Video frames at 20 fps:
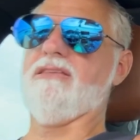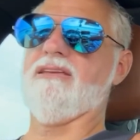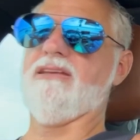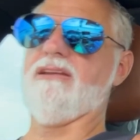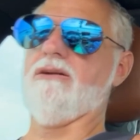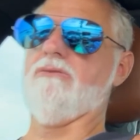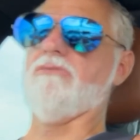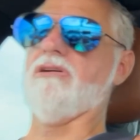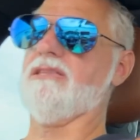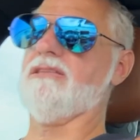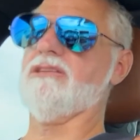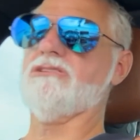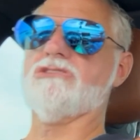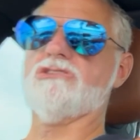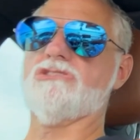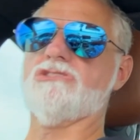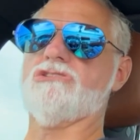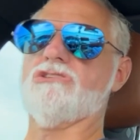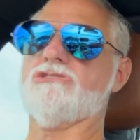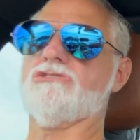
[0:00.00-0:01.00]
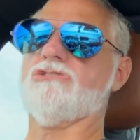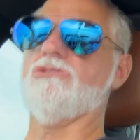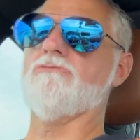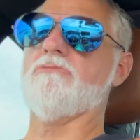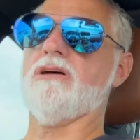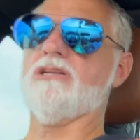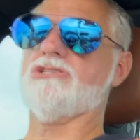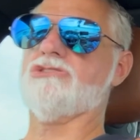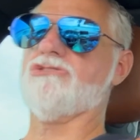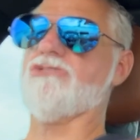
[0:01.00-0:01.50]
you know what, this is just too
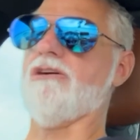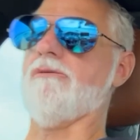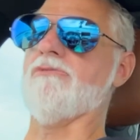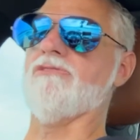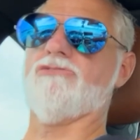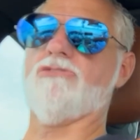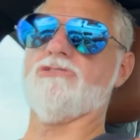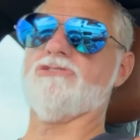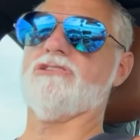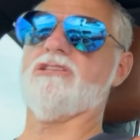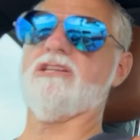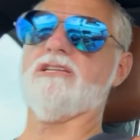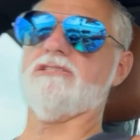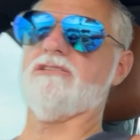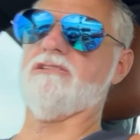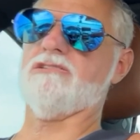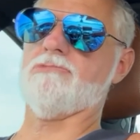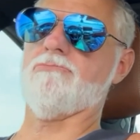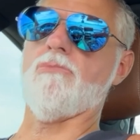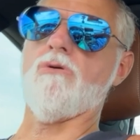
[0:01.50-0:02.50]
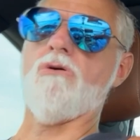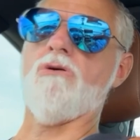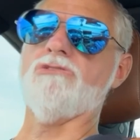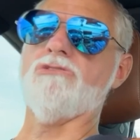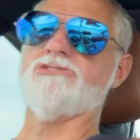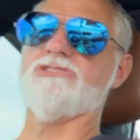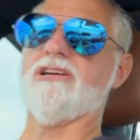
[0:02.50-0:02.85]
much trouble for such a small